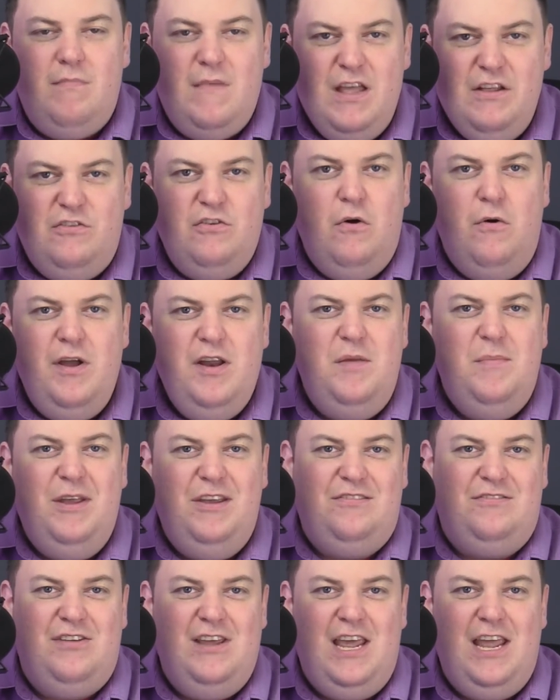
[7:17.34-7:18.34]
It's going to
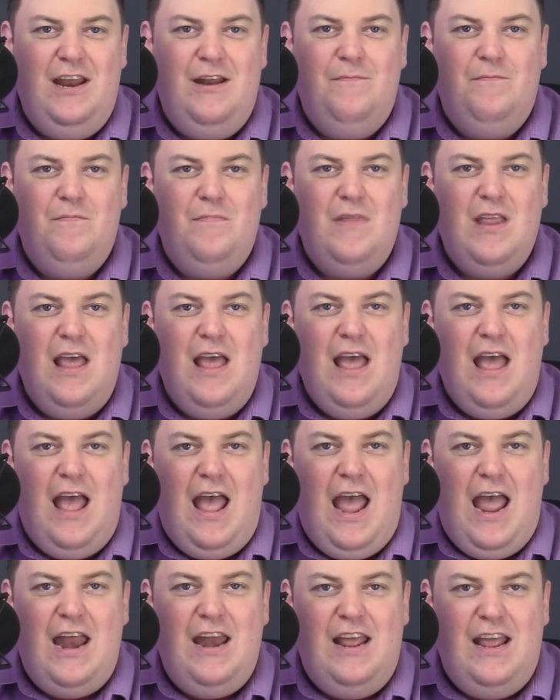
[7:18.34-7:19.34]
be seen.
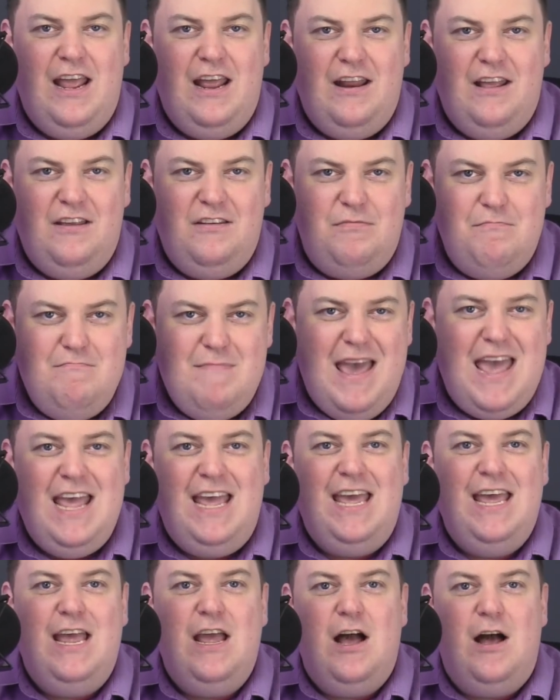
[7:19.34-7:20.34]
And it is
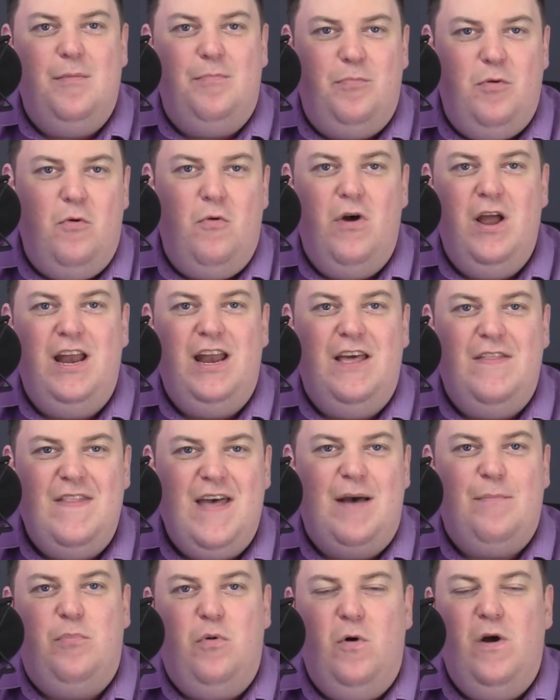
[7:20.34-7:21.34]
making a point, and
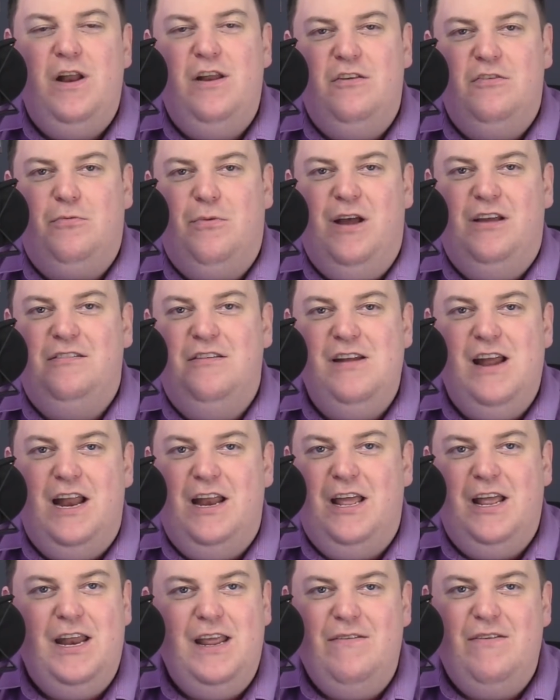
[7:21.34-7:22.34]
that point is
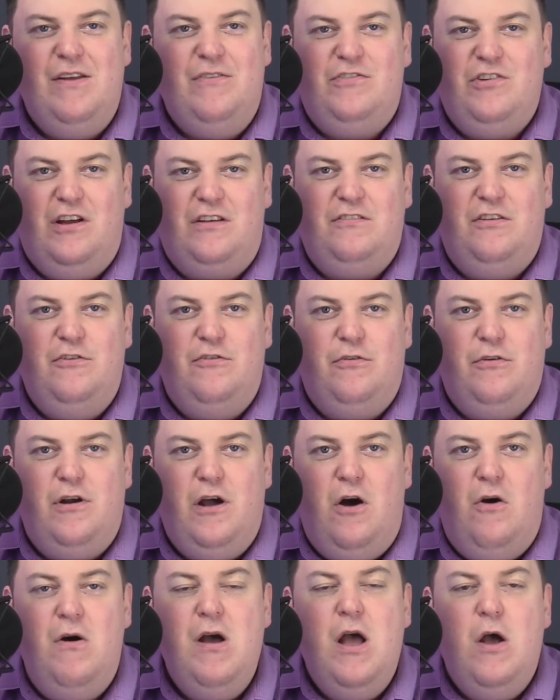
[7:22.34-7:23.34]
resonating. And even if Justin
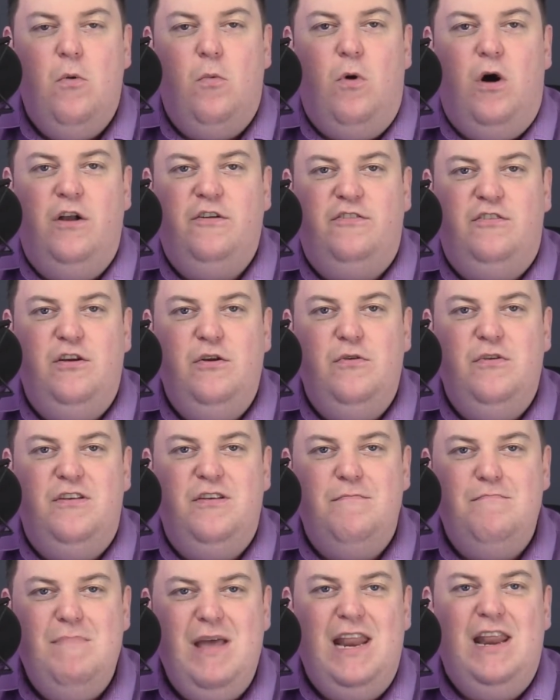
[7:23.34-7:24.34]
Trudeau wants to
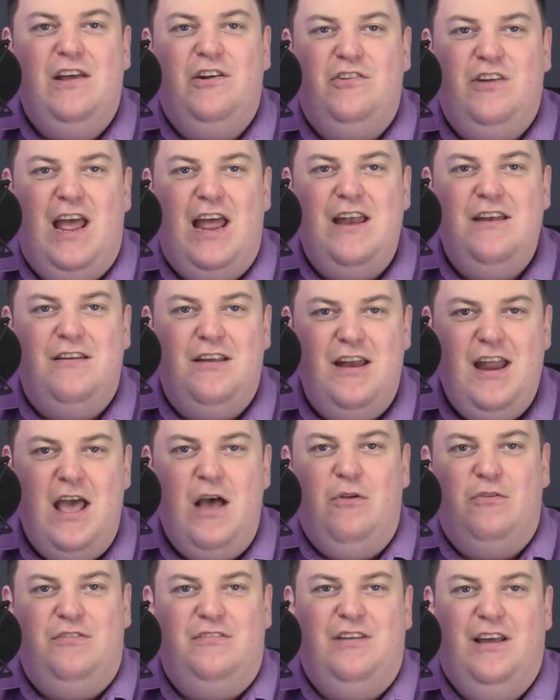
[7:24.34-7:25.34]
diminish and
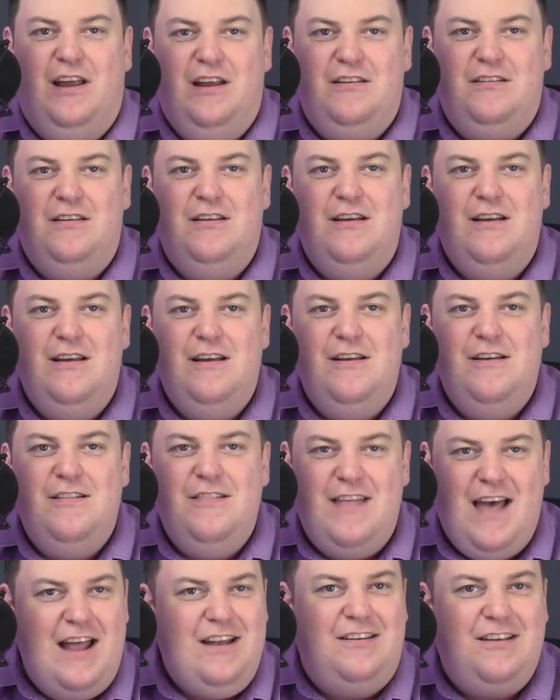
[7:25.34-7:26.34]
denounce it,
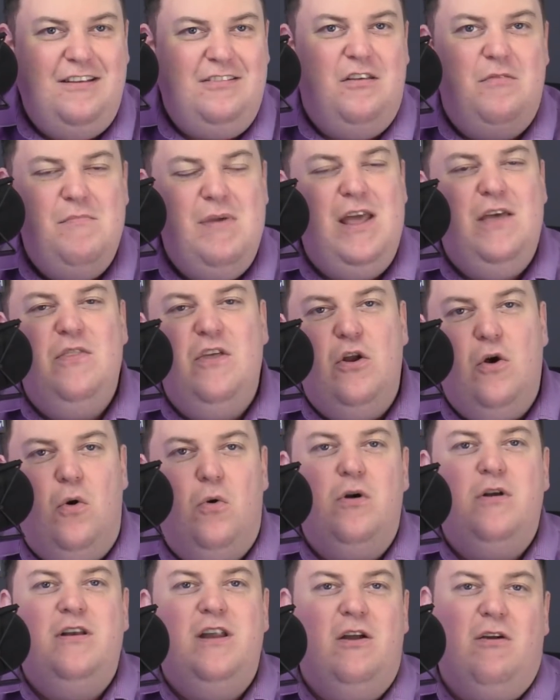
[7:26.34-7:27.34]
that doesn't mean that
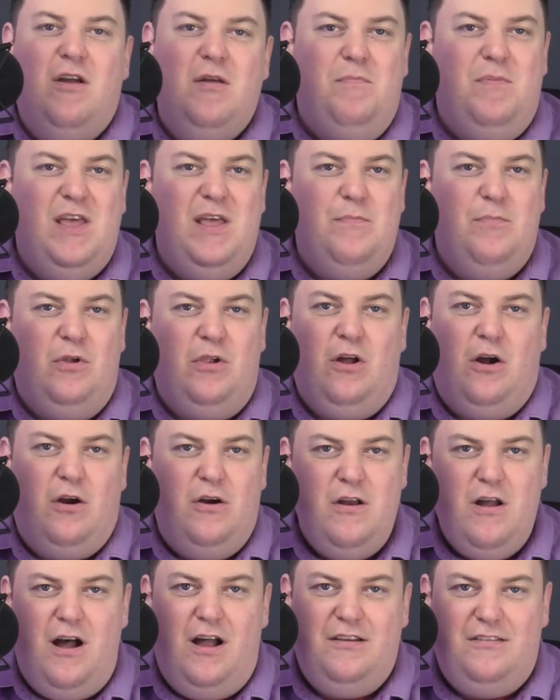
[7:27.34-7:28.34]
ordinary people
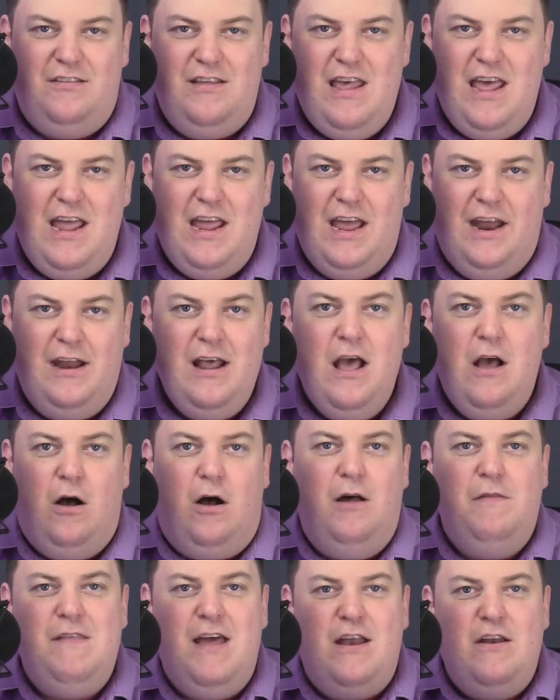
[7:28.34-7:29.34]
are not seeing it.
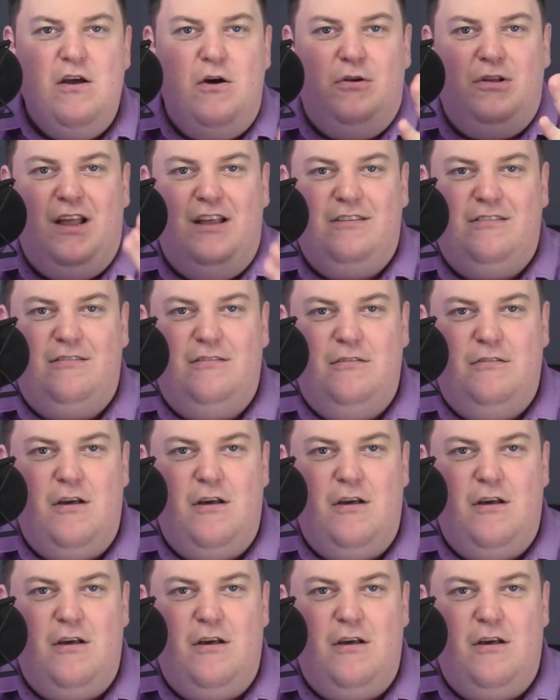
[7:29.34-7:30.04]
On that note, let's